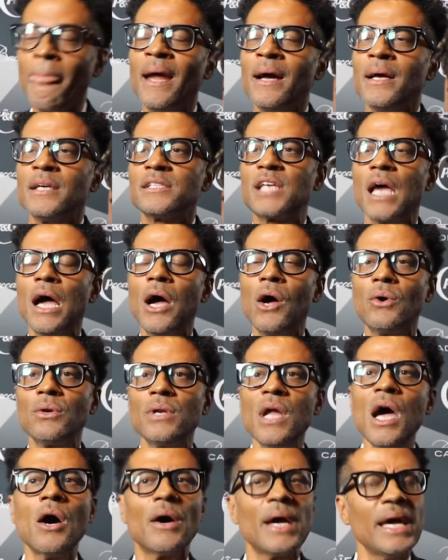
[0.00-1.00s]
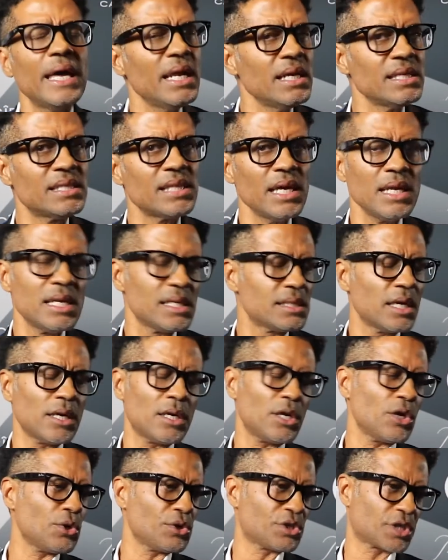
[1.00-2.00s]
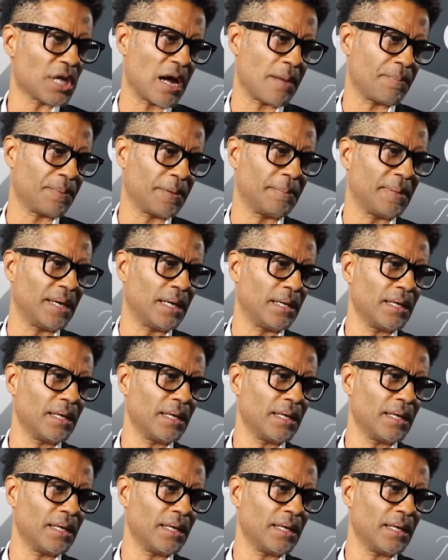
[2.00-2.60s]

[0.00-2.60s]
So no, it is a huge compliment.